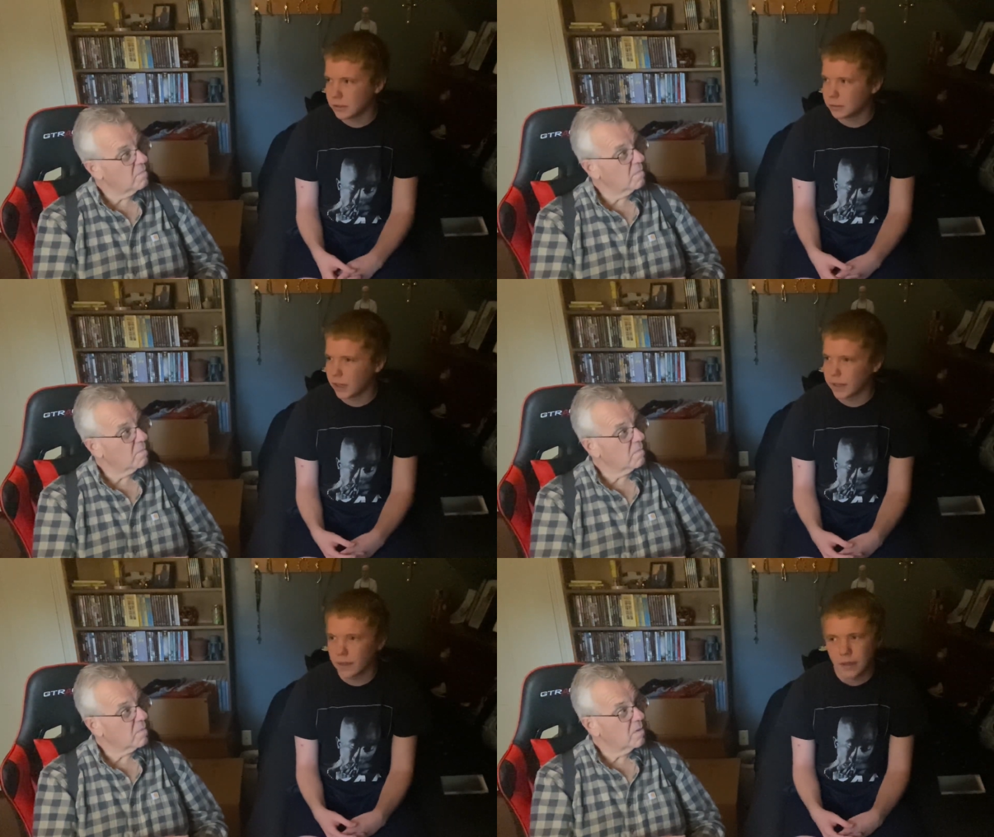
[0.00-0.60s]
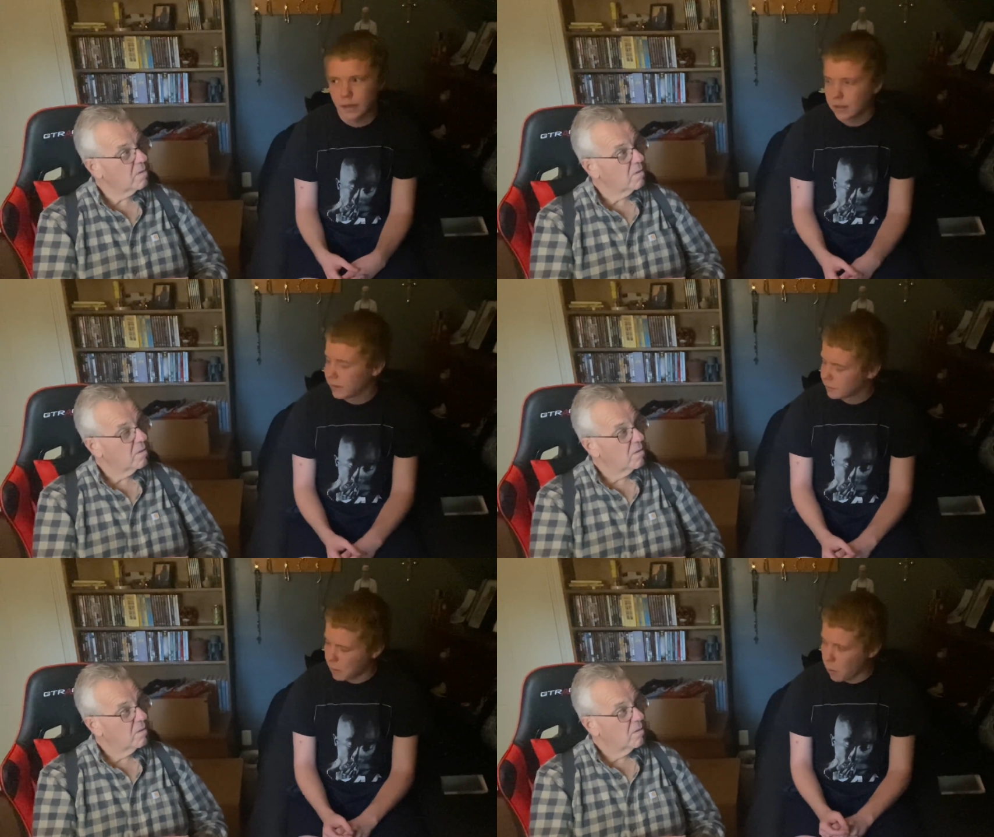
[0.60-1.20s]
Speaker 1: you like
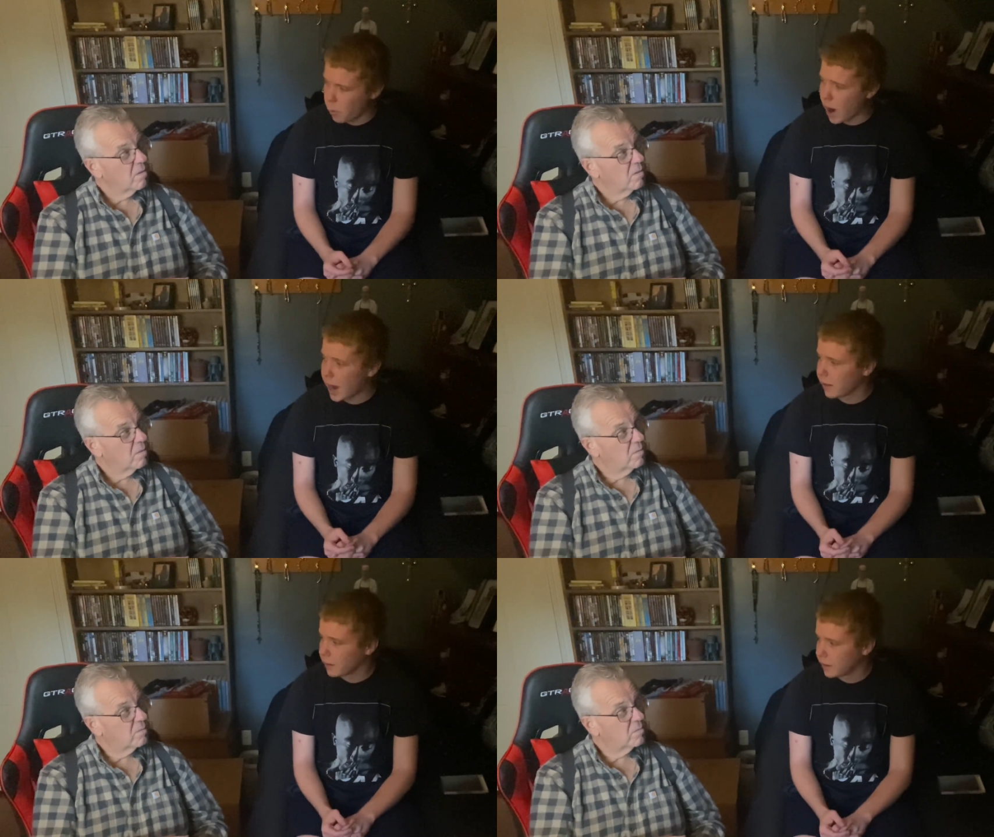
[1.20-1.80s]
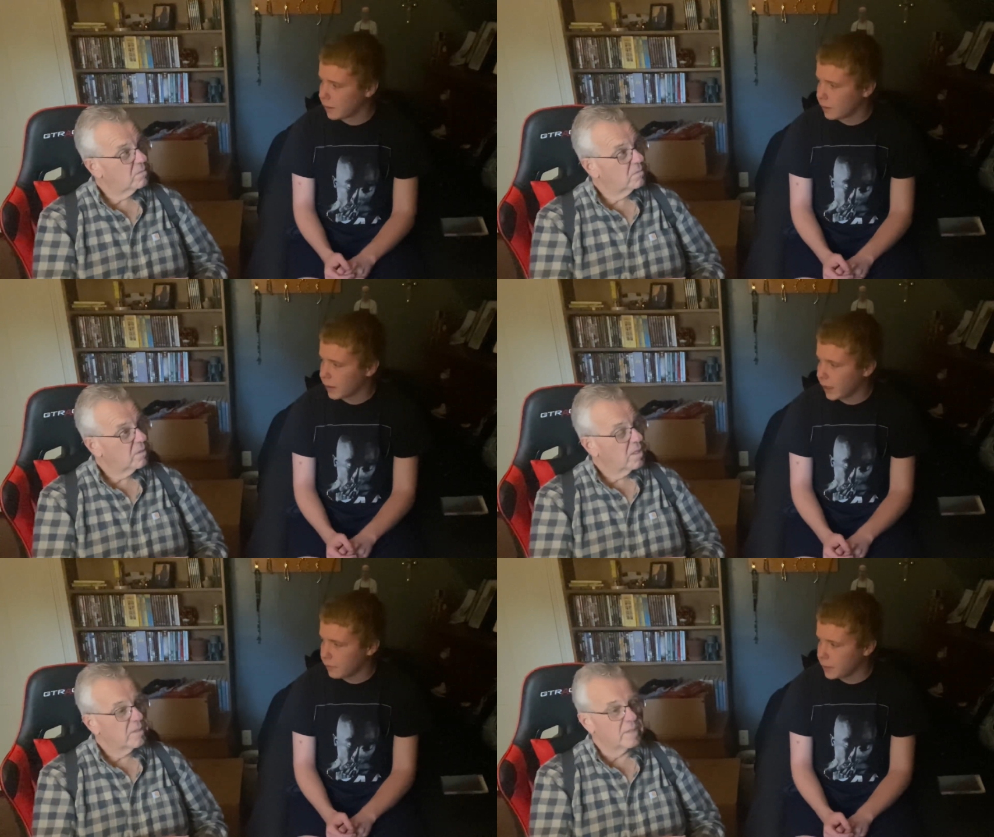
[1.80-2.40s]
a while ago,
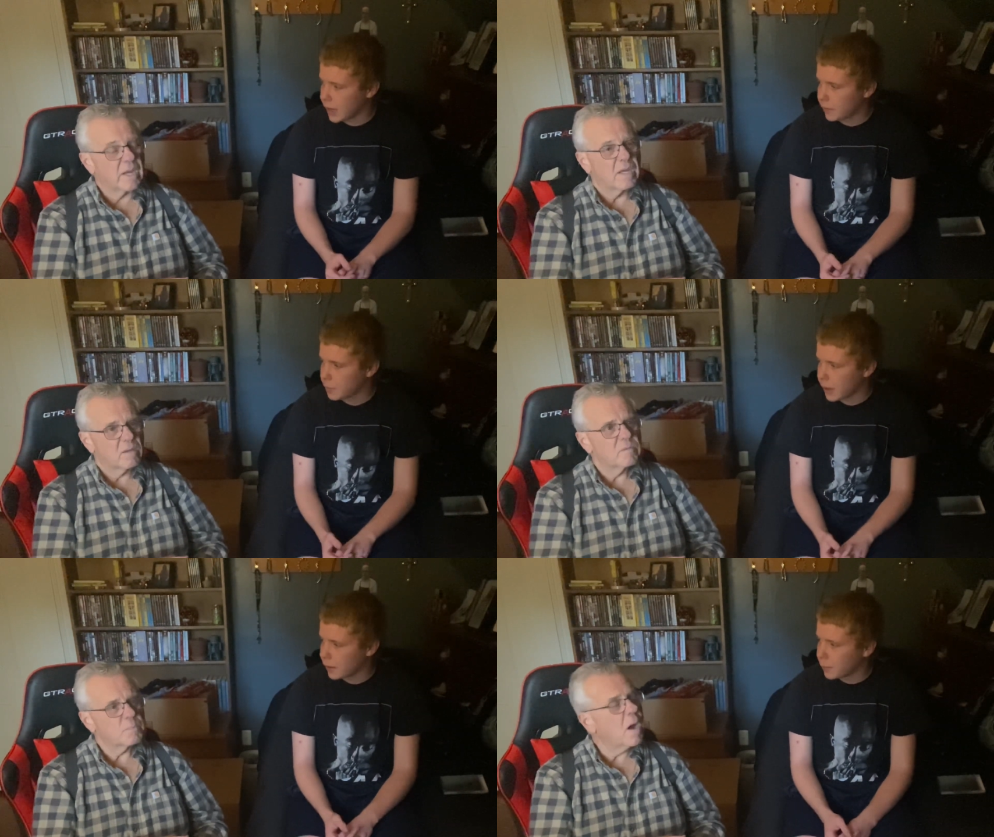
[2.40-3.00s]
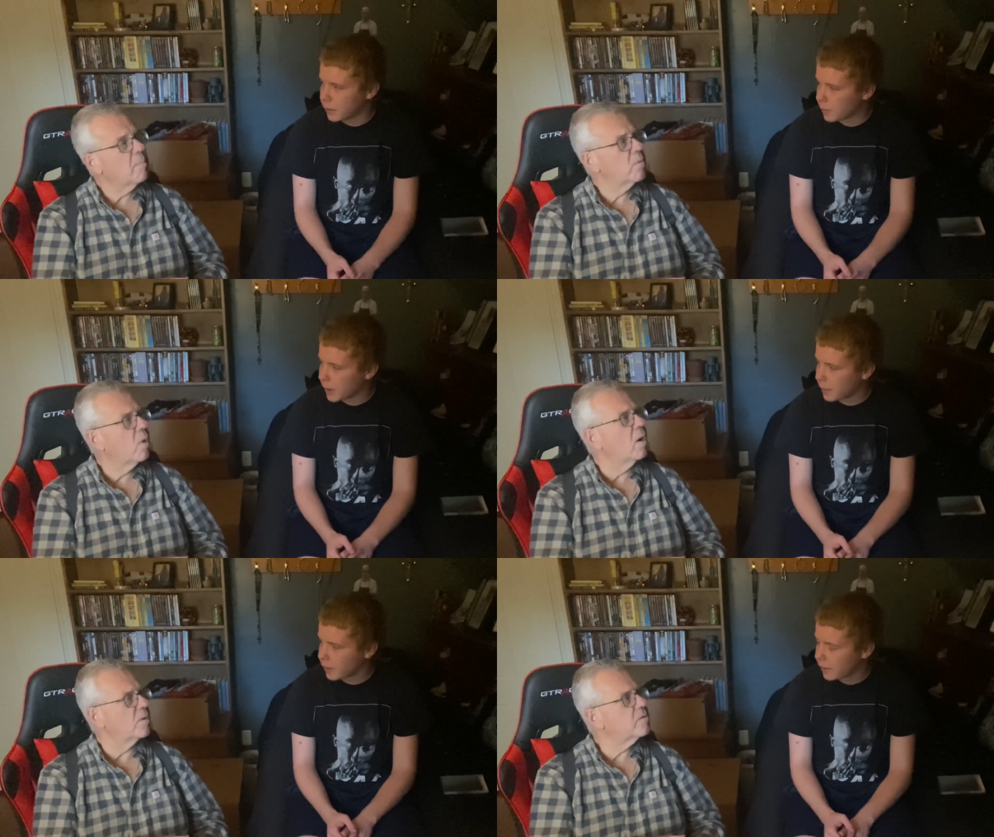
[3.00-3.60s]
and if yeah, you probably, probably
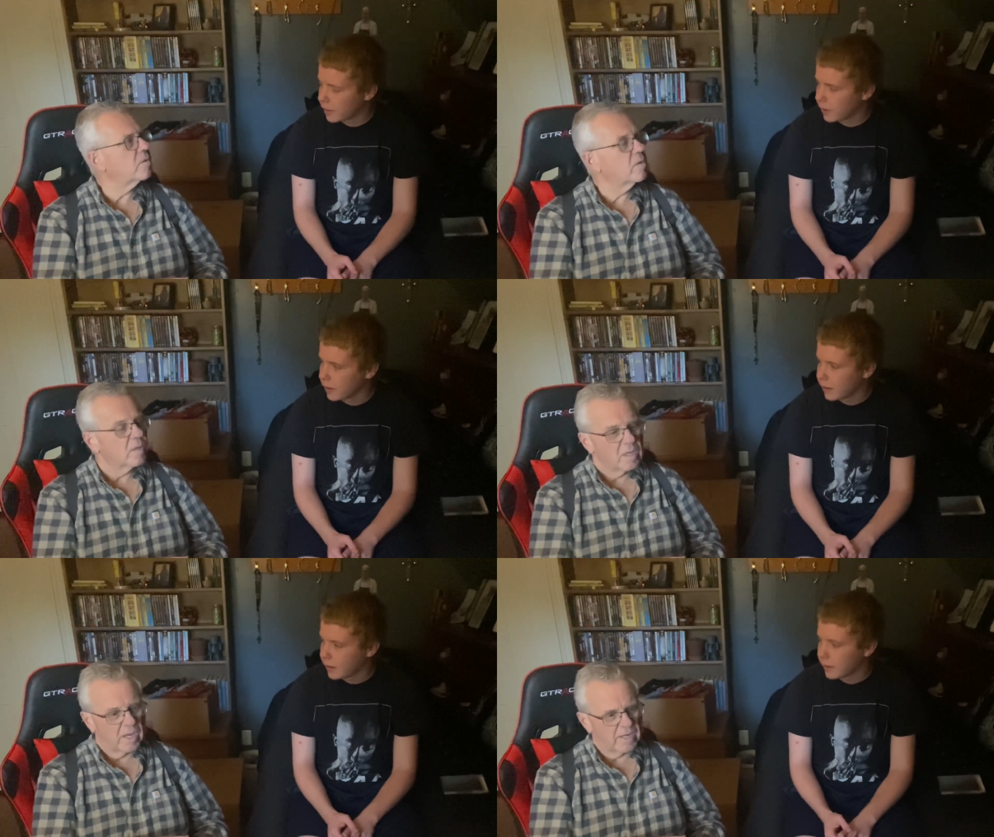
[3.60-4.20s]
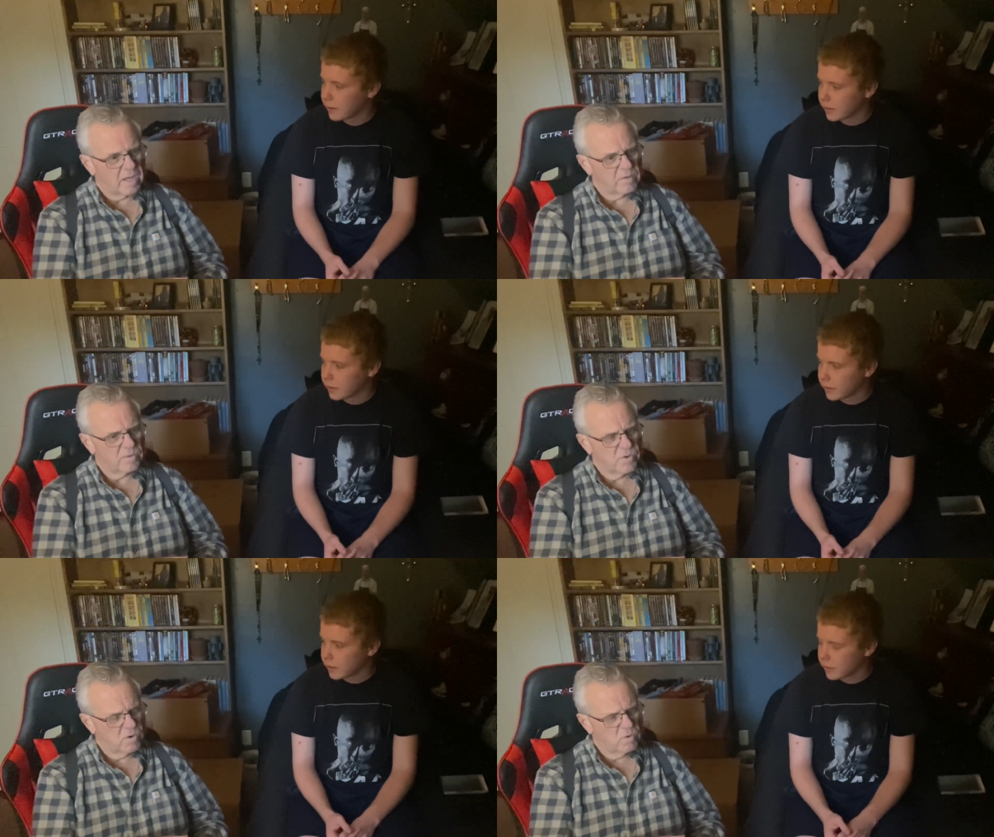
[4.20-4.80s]
was.
Speaker 2: And I don't
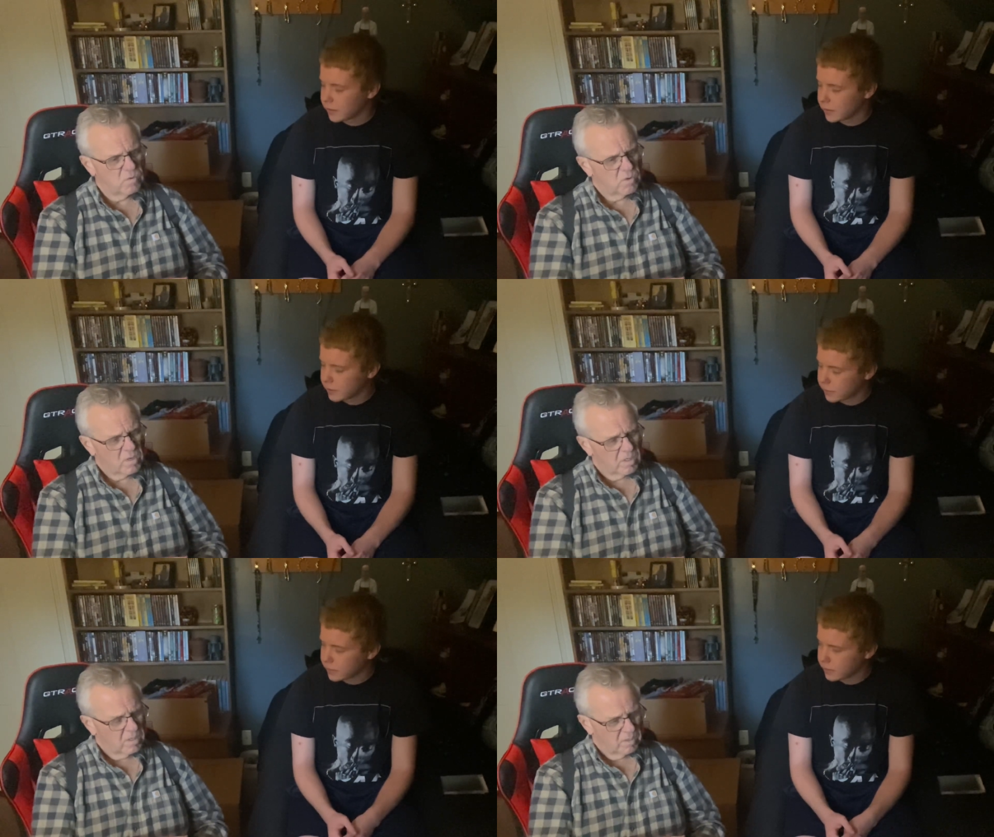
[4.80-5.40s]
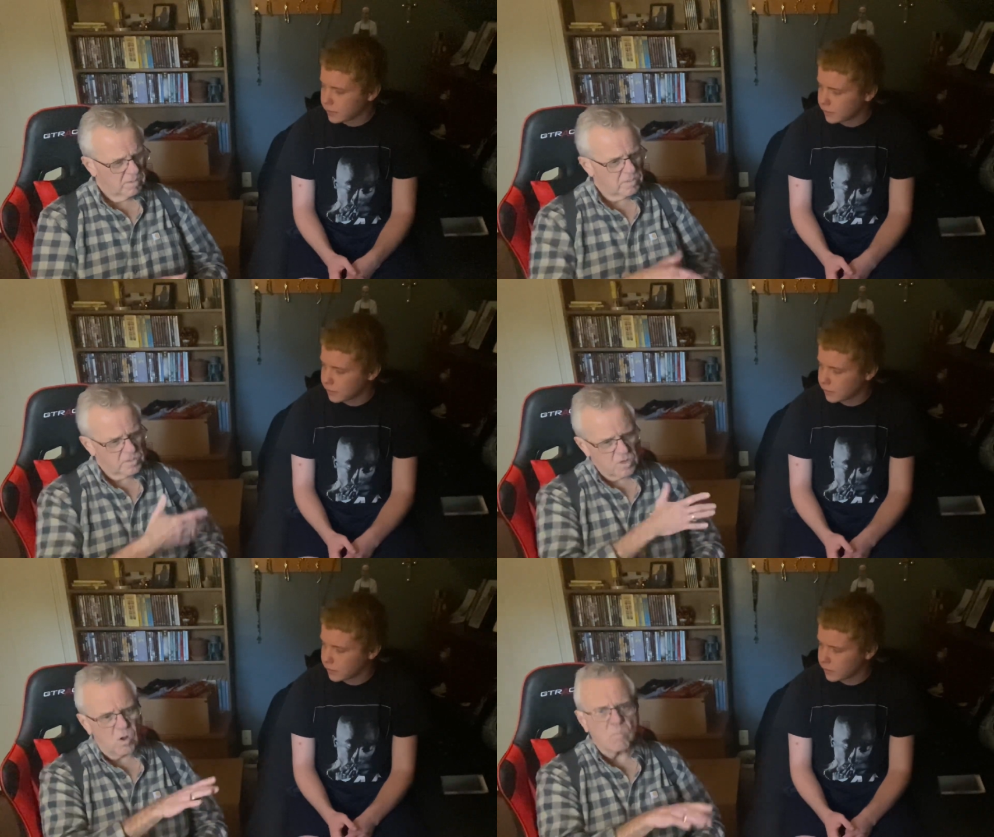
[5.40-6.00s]
know this is
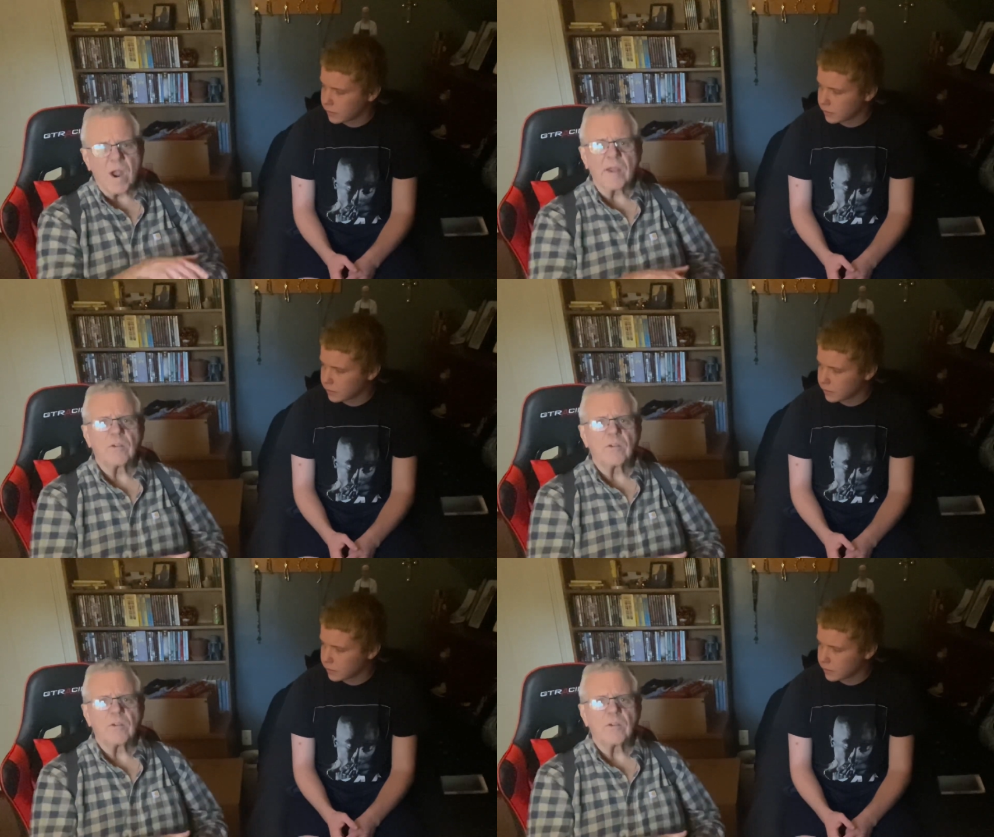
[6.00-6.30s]
all brand